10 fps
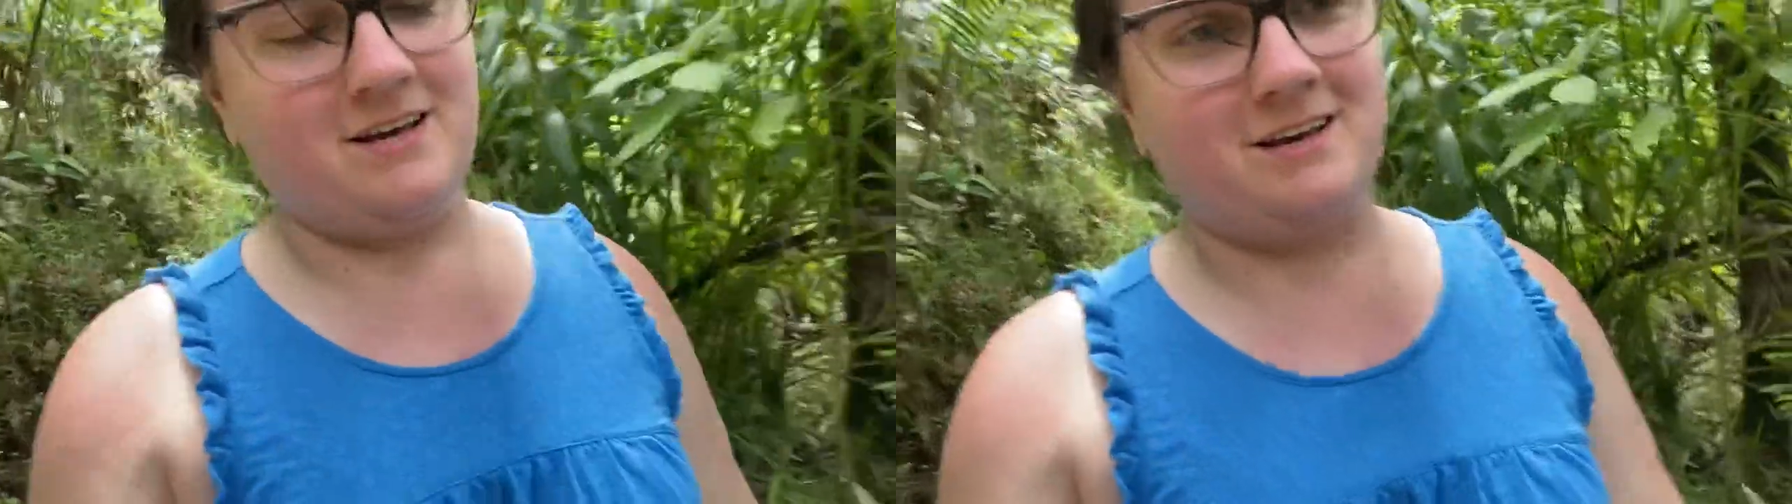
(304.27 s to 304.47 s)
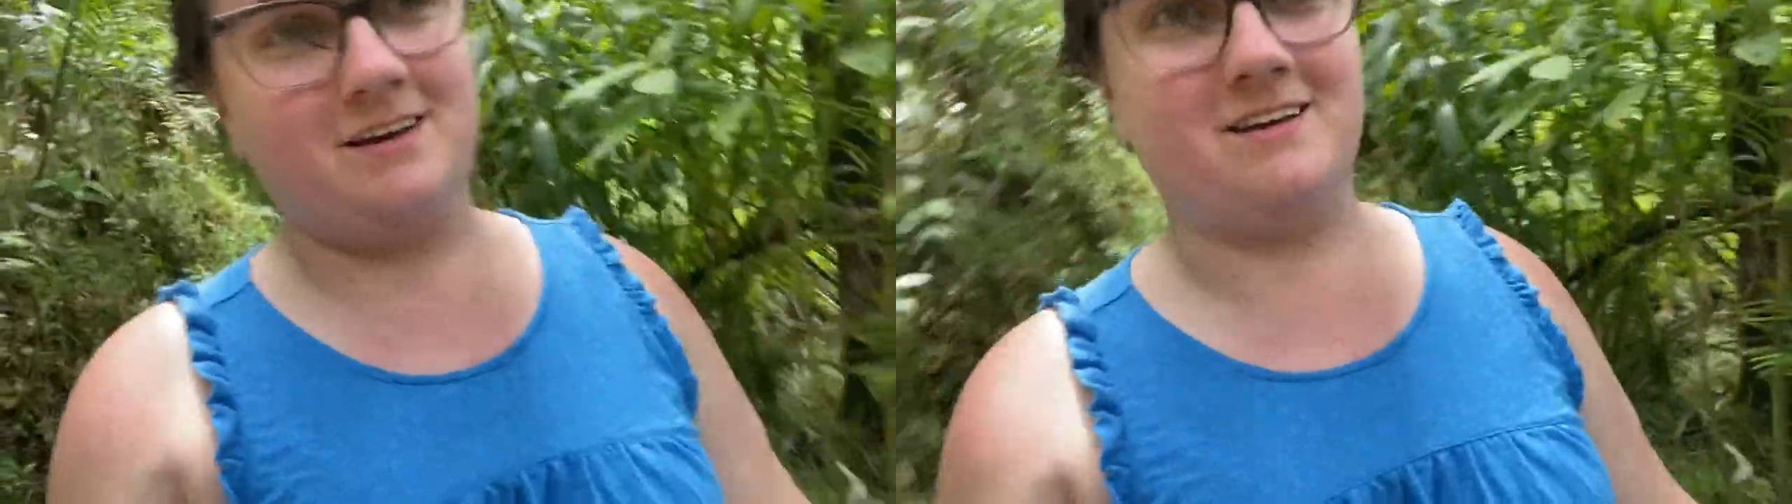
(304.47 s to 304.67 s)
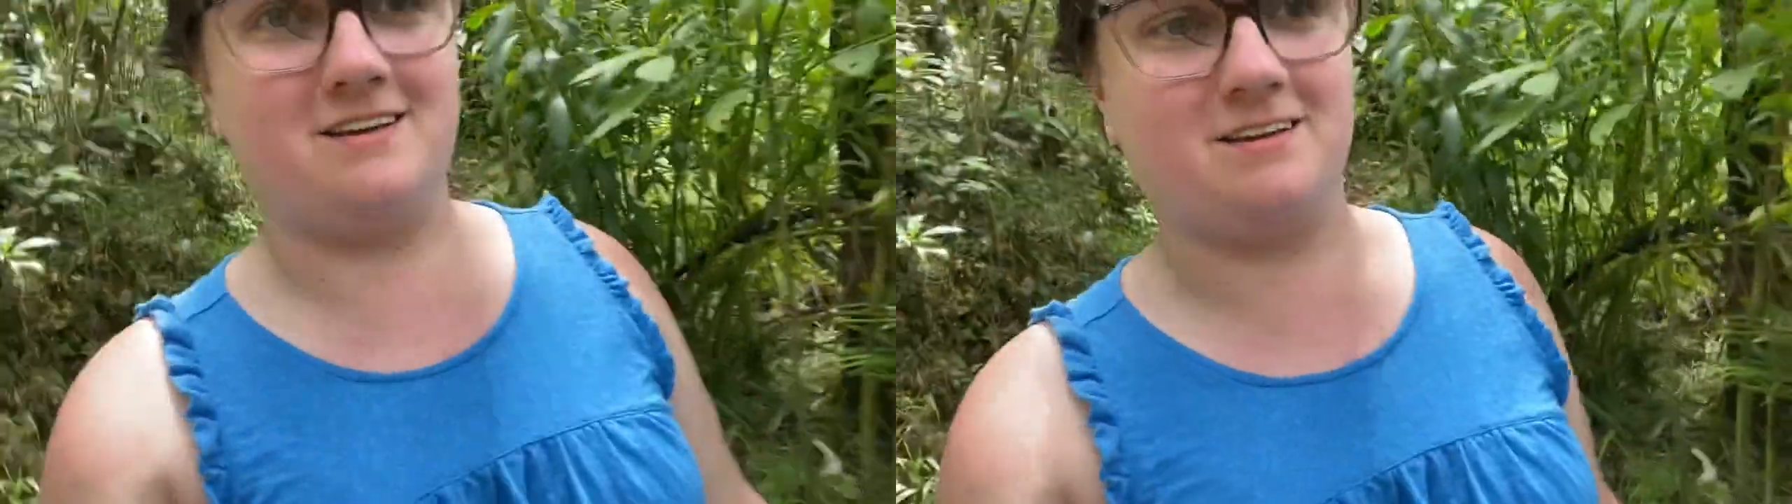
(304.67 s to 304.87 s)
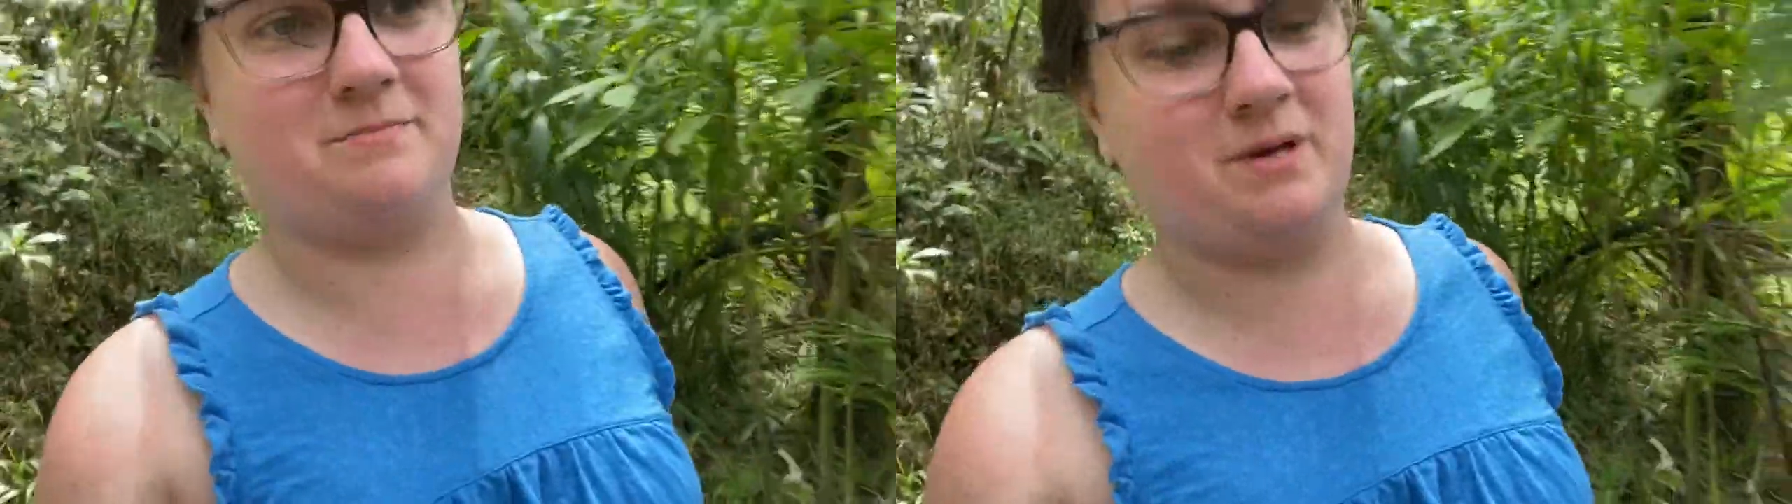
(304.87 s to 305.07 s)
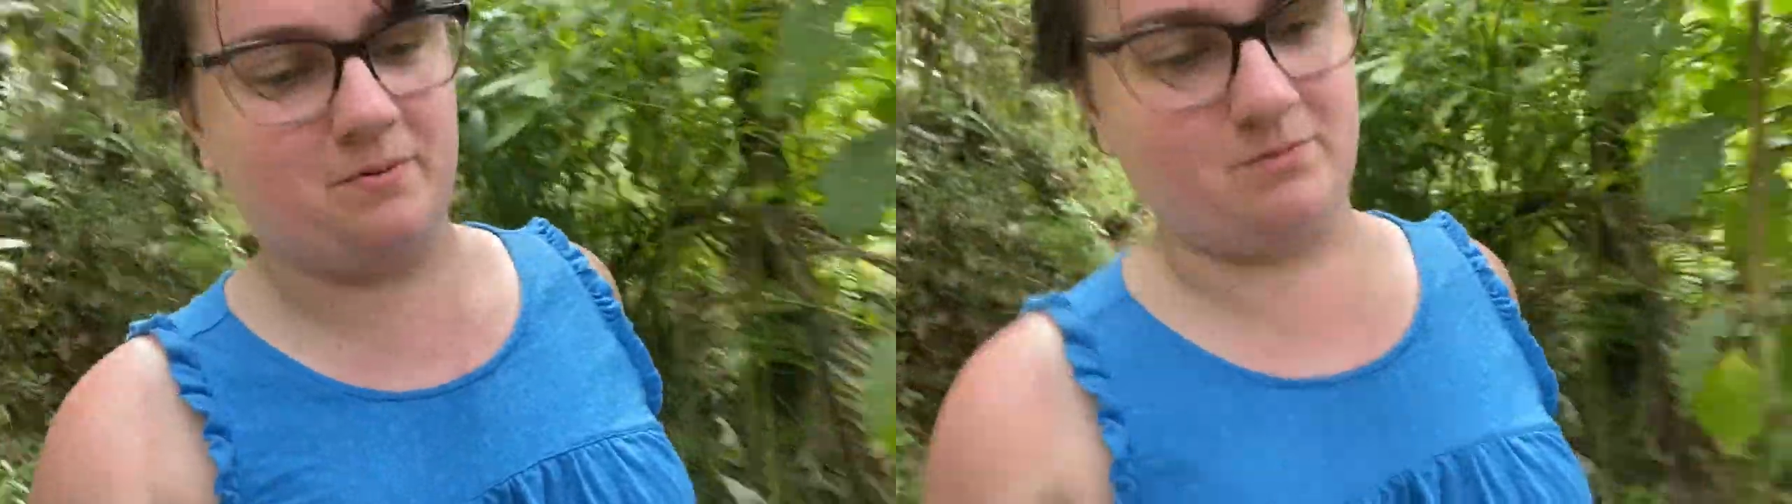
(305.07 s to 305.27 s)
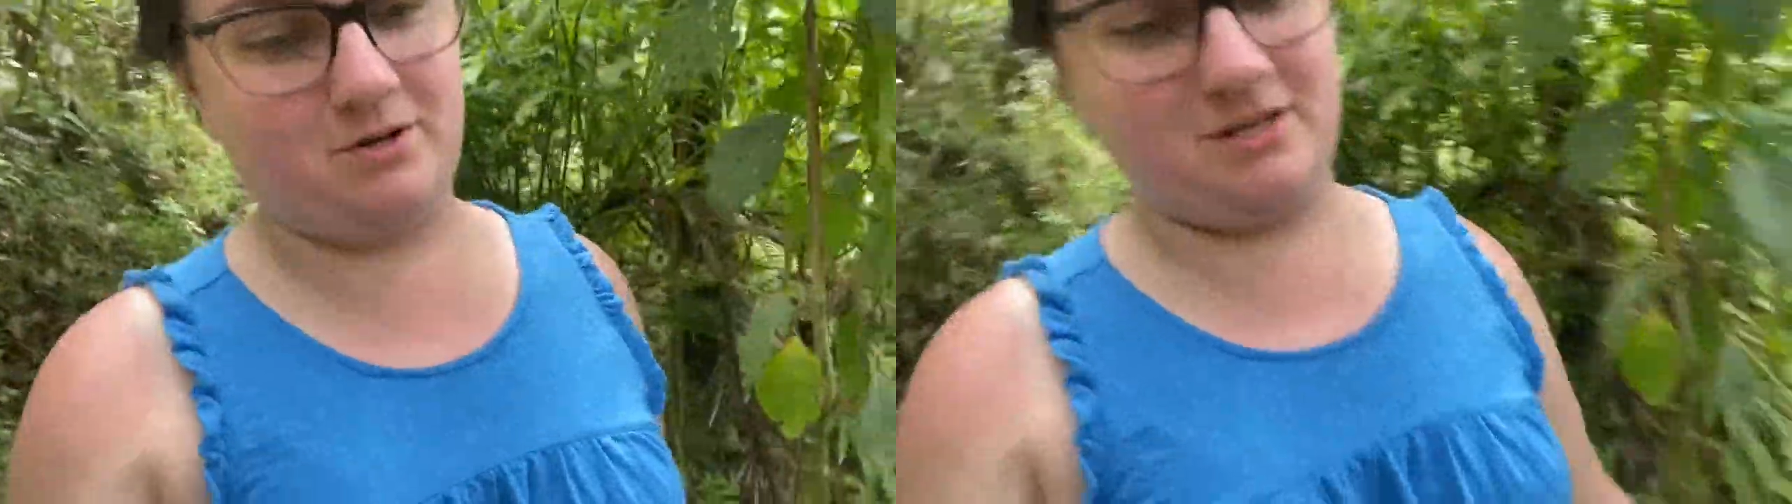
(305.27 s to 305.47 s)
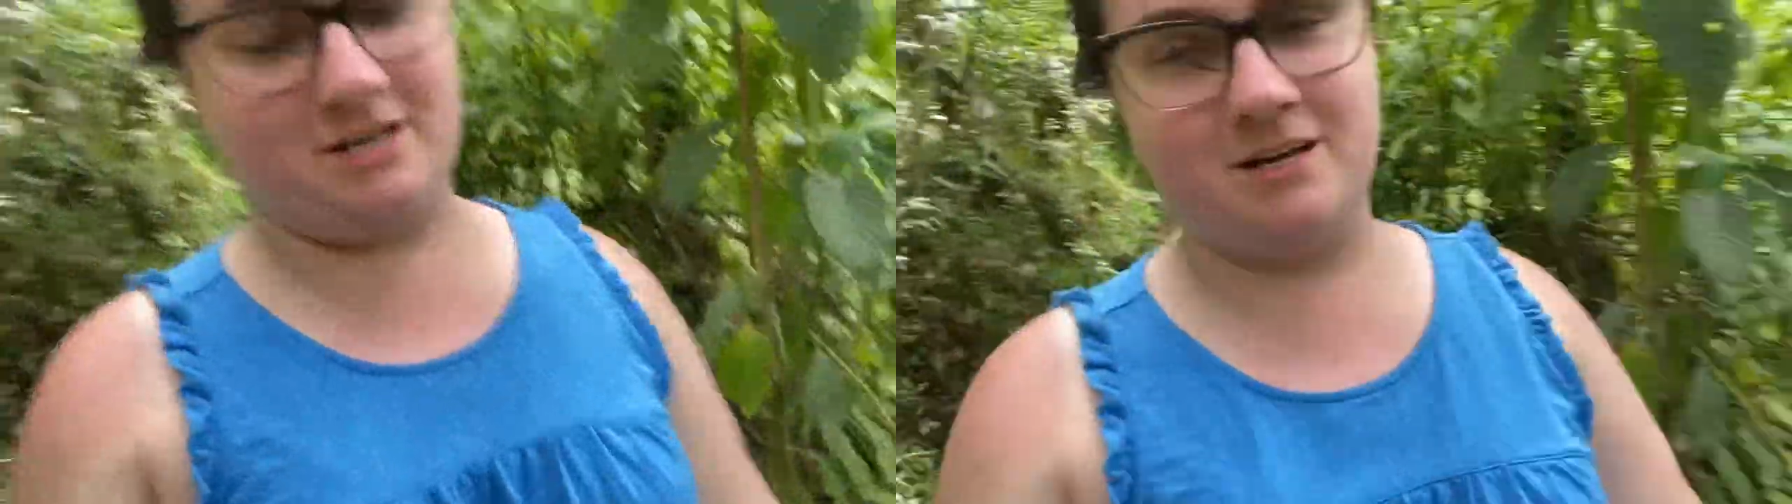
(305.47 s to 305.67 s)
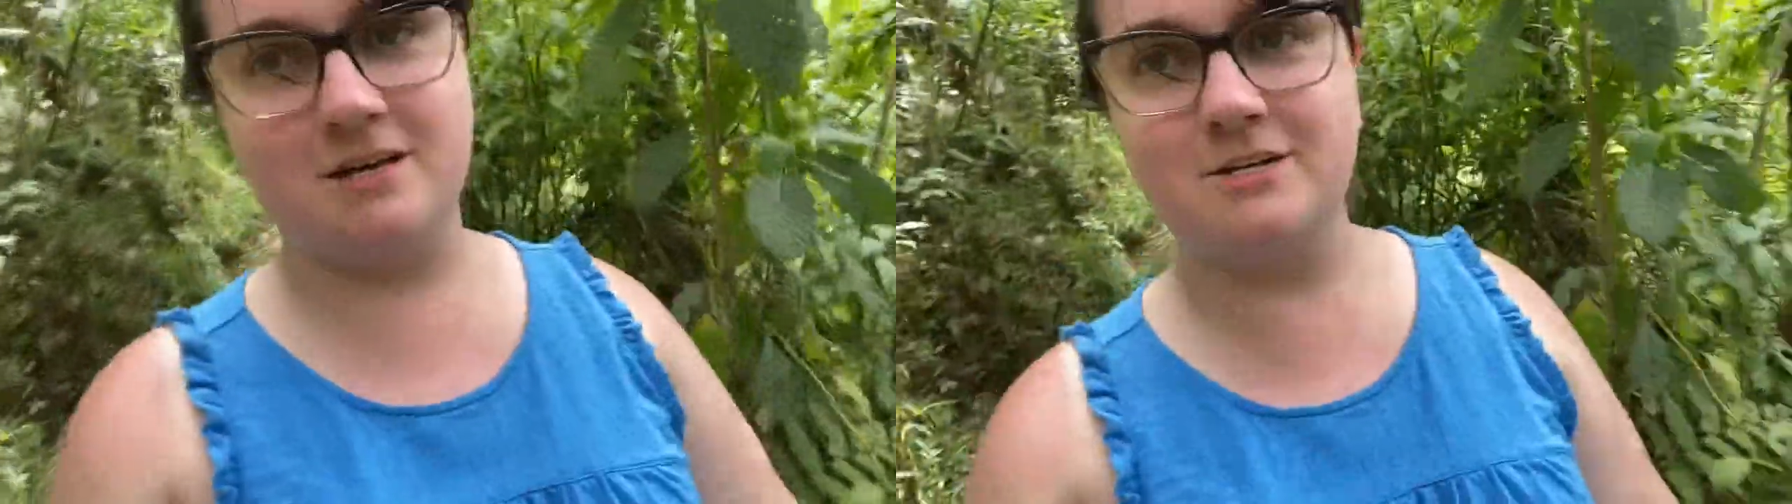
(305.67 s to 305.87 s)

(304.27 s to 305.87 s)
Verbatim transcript: And people really